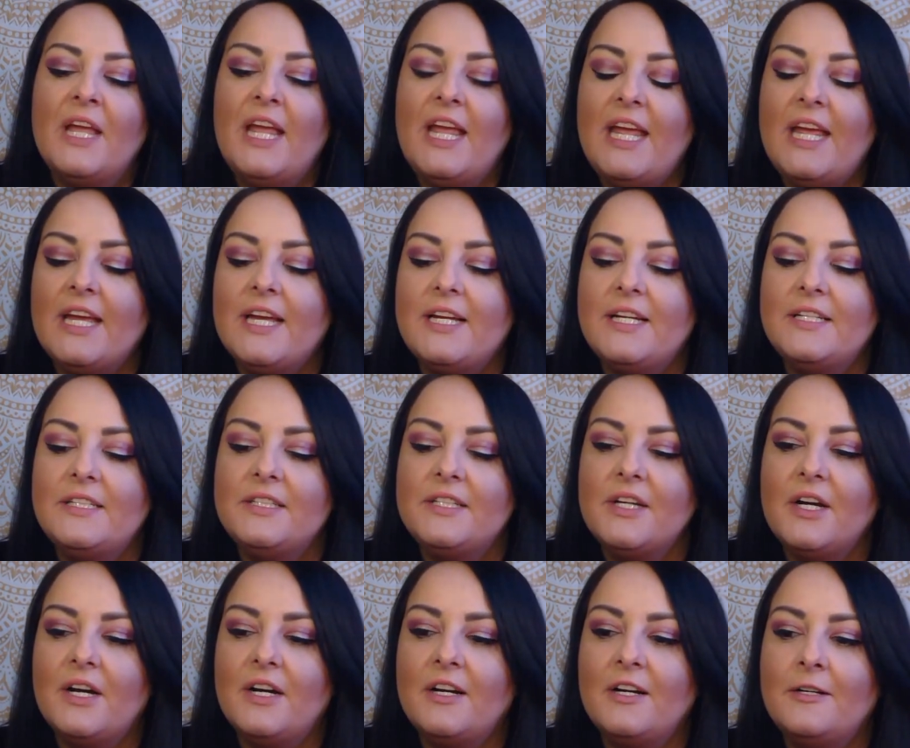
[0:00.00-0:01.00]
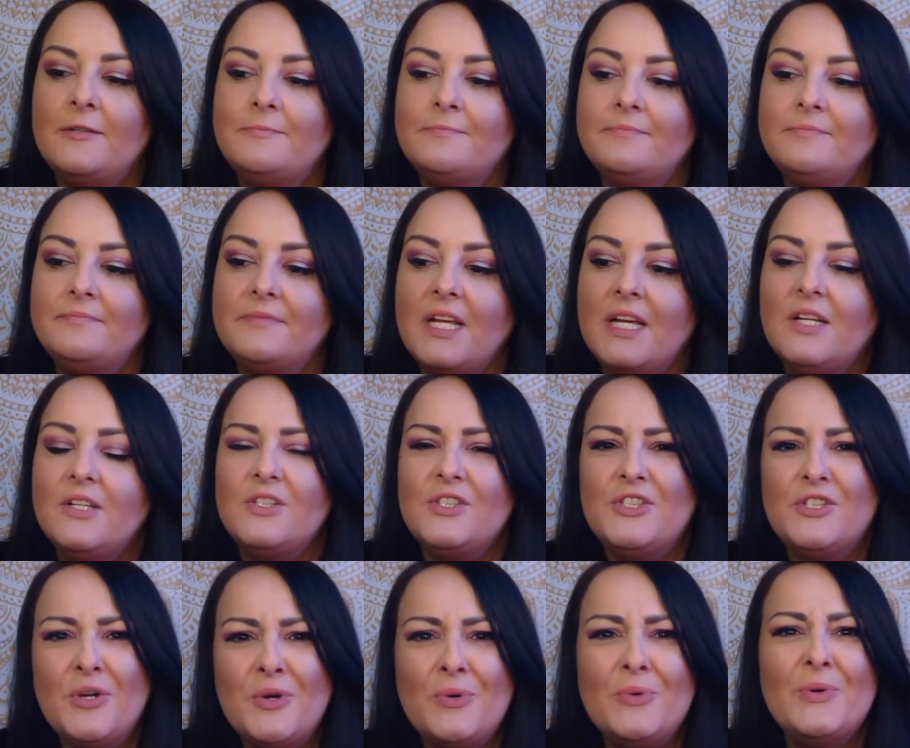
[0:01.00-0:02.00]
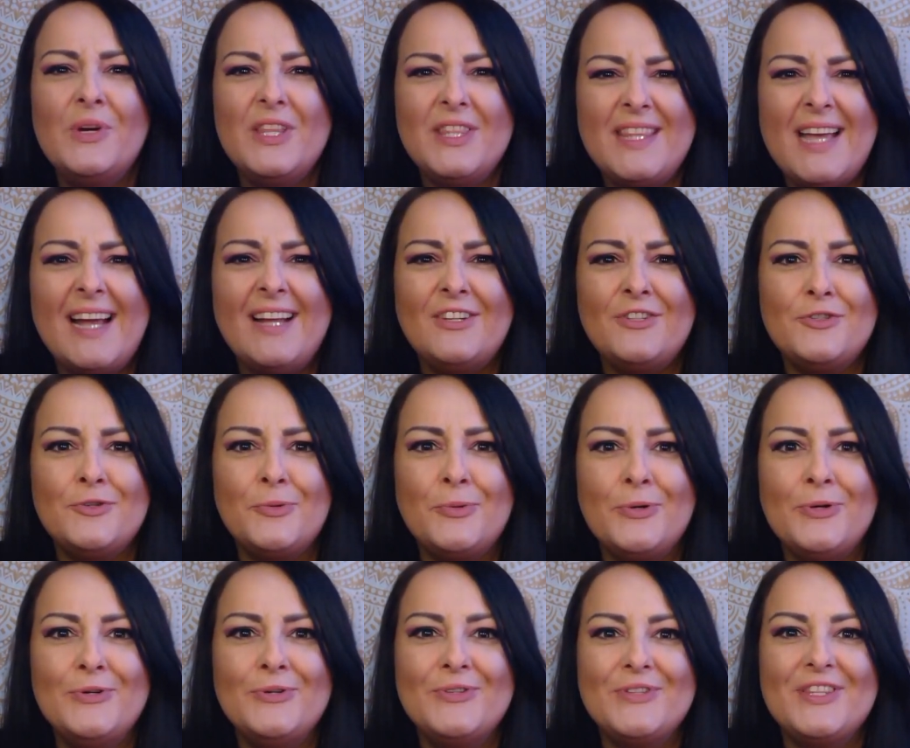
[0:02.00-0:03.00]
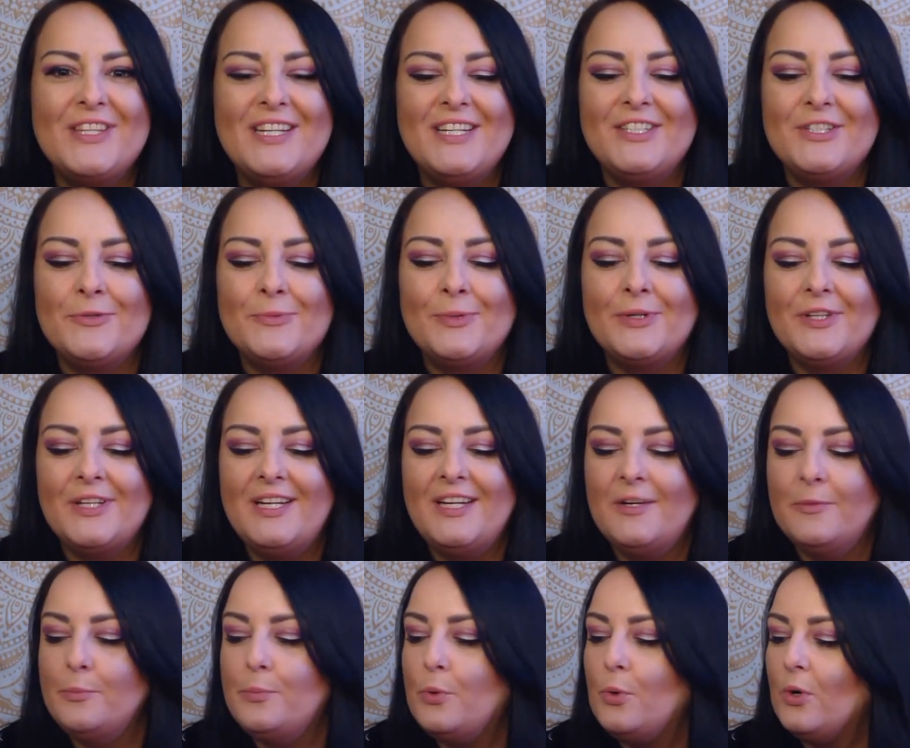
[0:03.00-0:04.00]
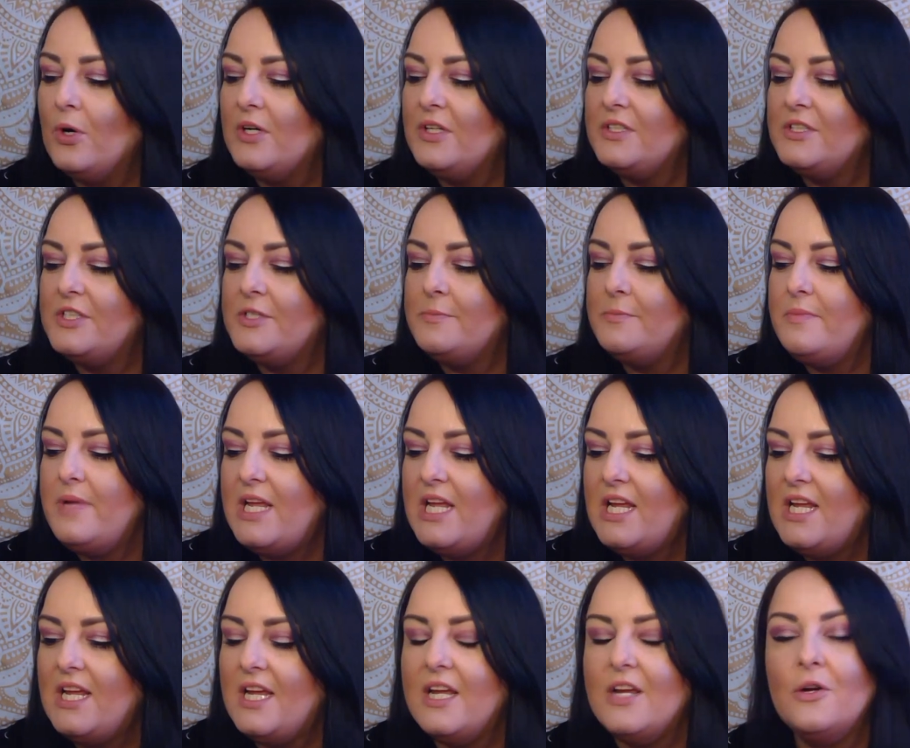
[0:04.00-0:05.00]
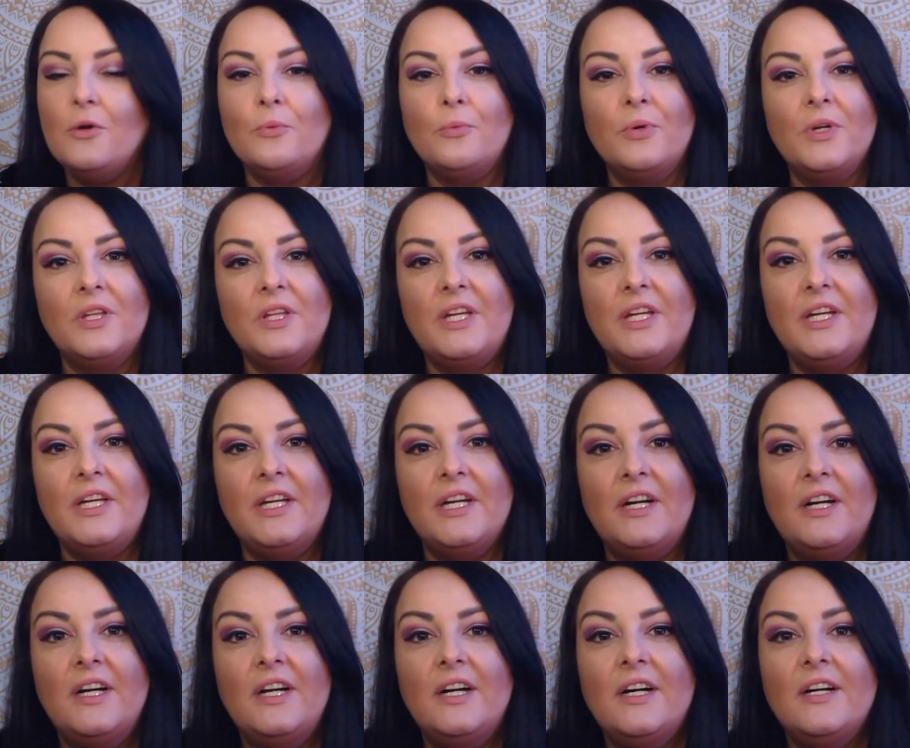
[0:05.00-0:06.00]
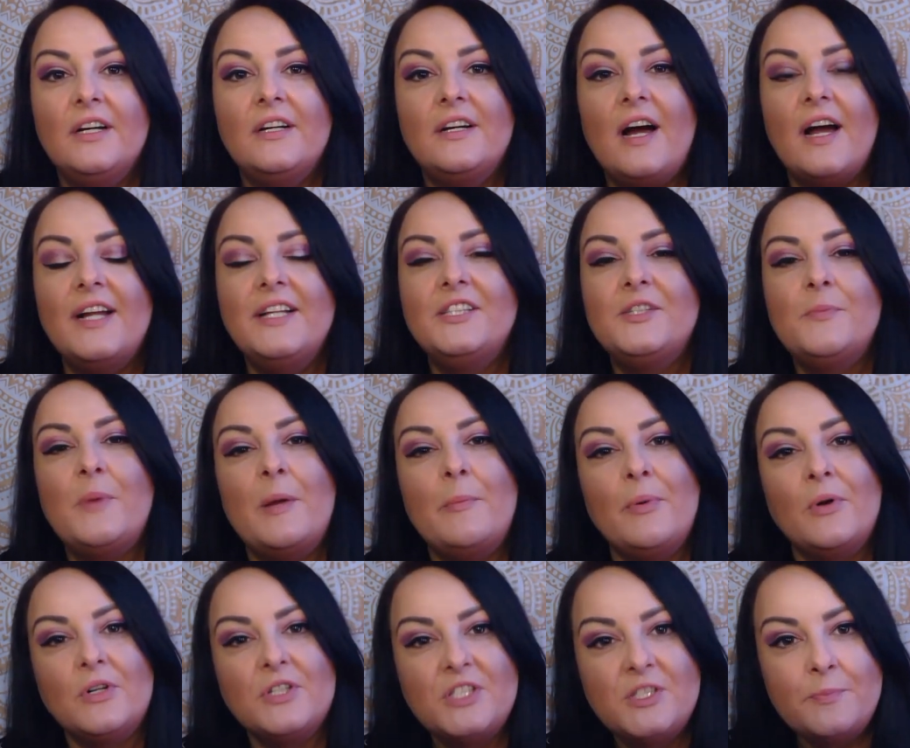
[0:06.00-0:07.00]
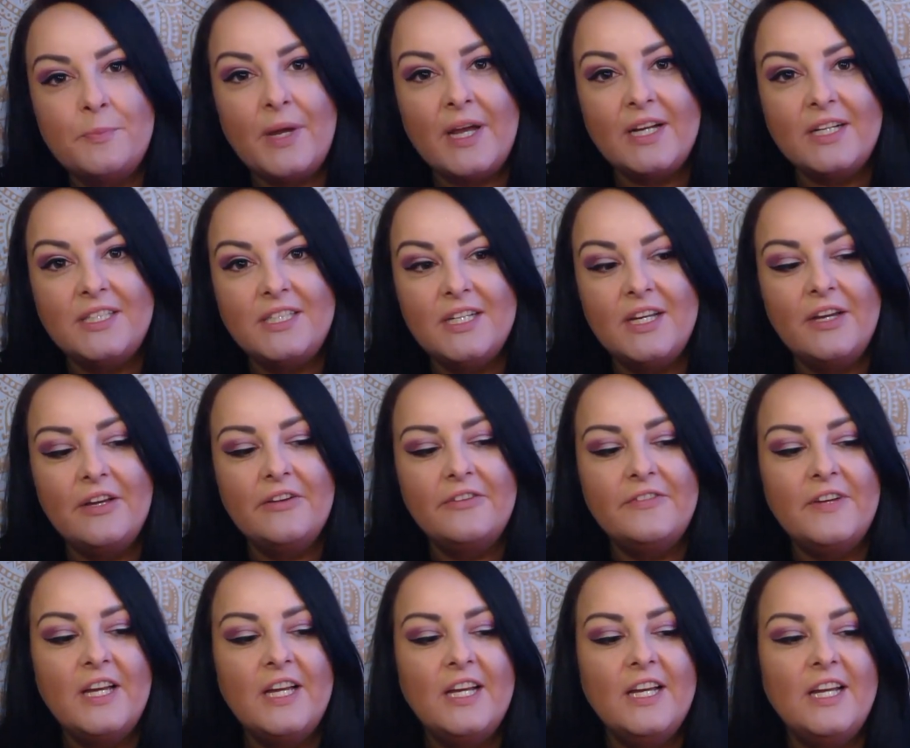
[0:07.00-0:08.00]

And um, so that truth is really important to me. It really guides my perspective.